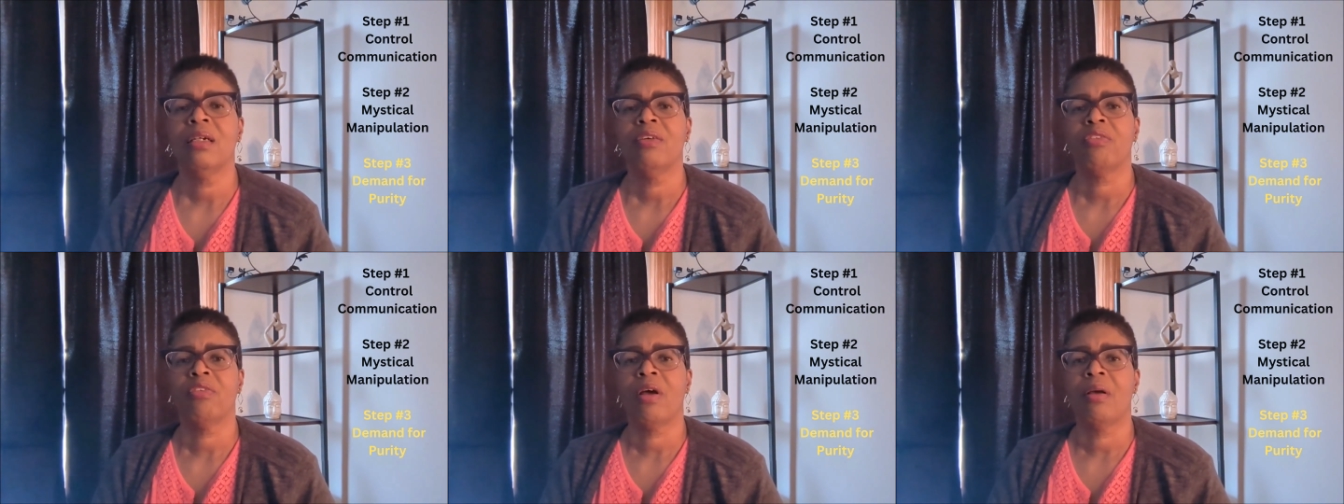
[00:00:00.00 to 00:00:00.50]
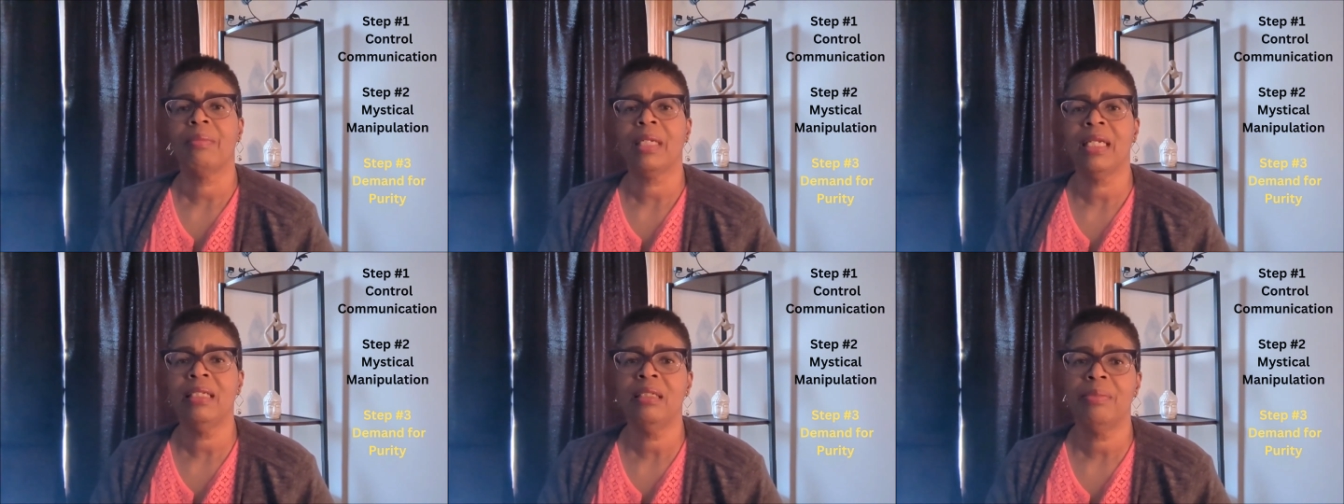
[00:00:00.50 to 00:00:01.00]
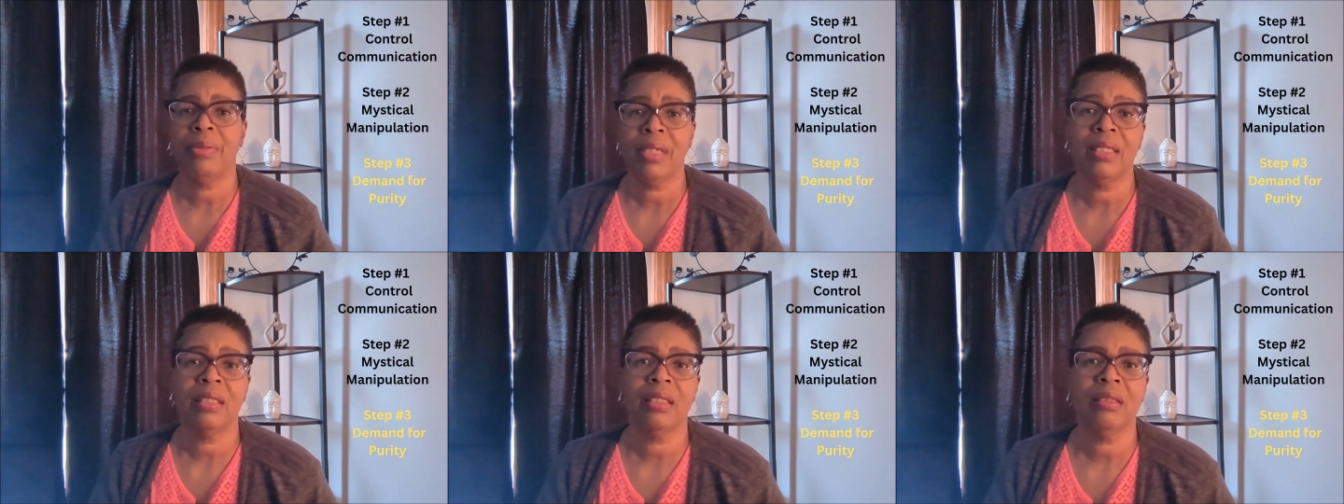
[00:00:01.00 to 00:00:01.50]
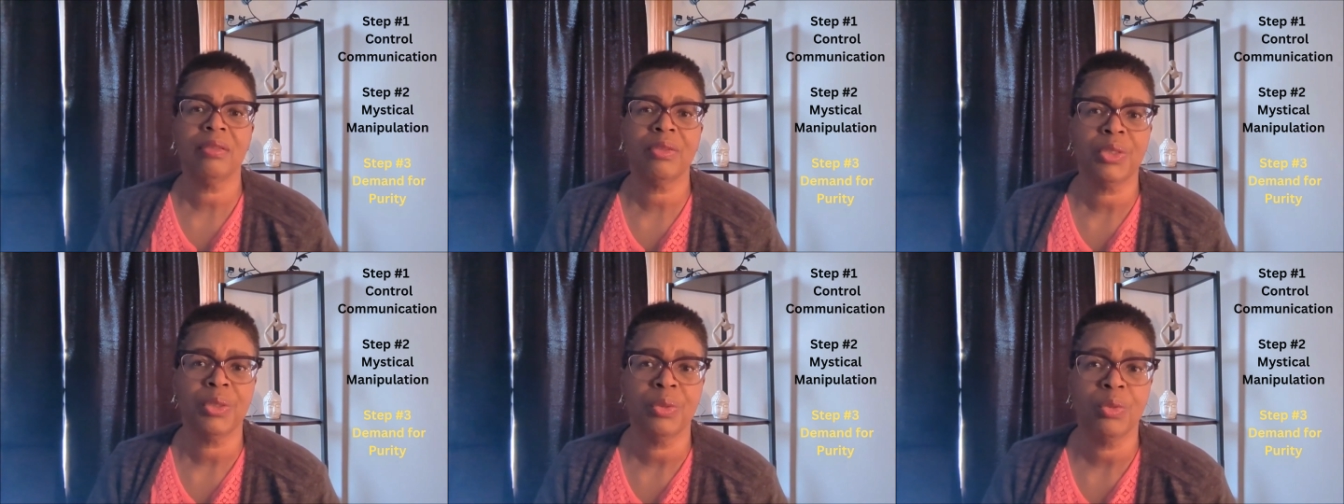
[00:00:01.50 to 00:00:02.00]
from independent
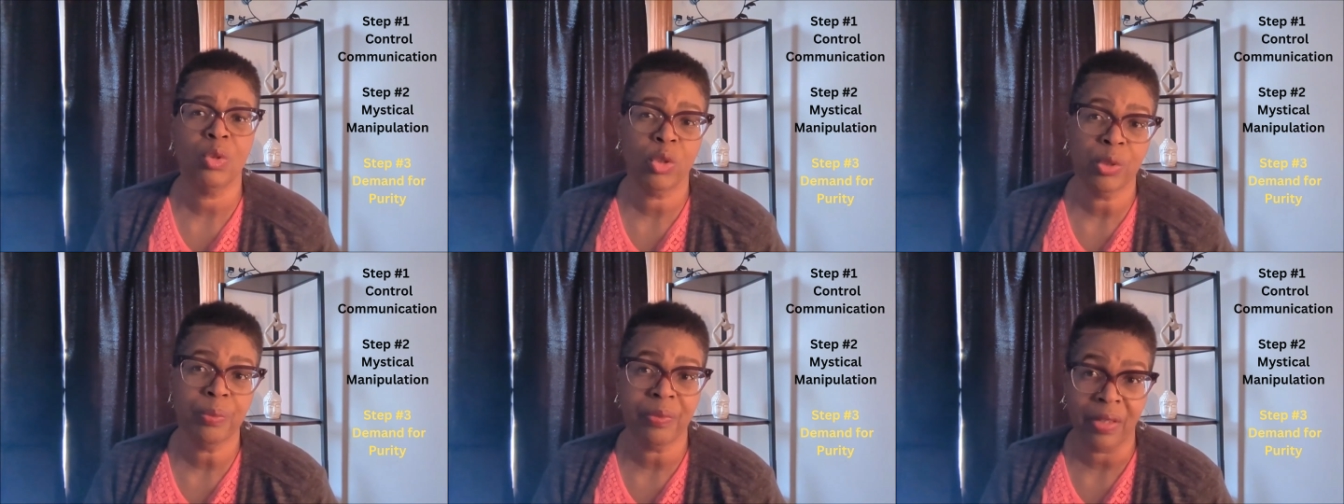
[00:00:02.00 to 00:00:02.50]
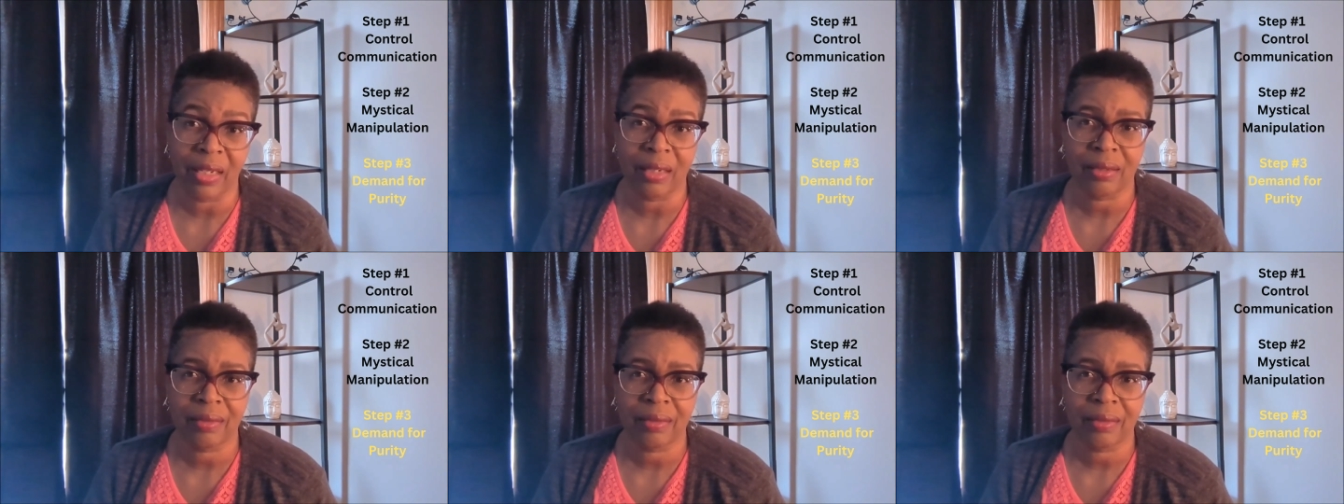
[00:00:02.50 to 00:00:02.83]
to groupthink.